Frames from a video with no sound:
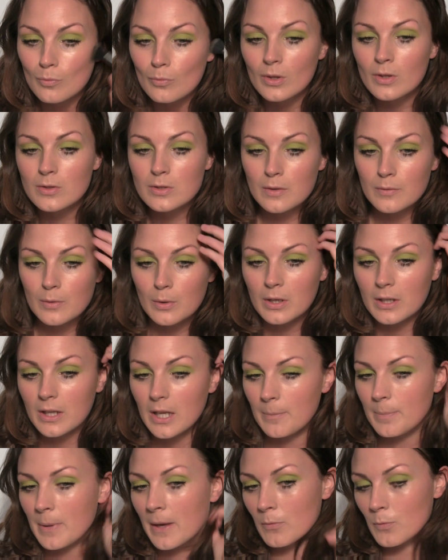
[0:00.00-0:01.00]
So if you want to
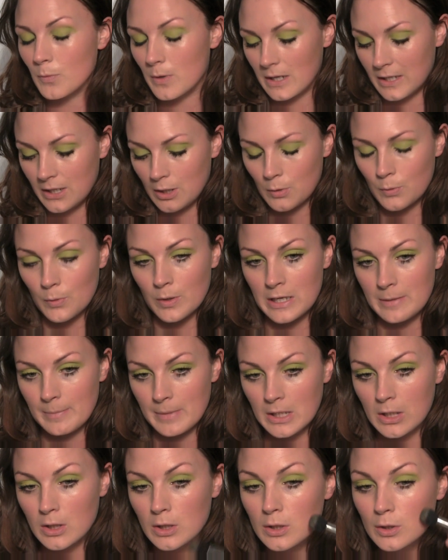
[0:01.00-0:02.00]
keep that really
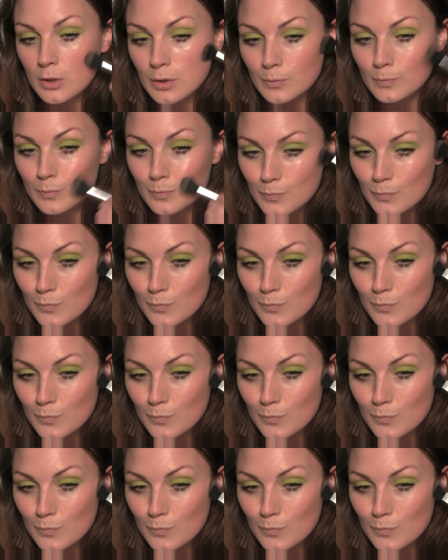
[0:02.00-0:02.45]
creamy look,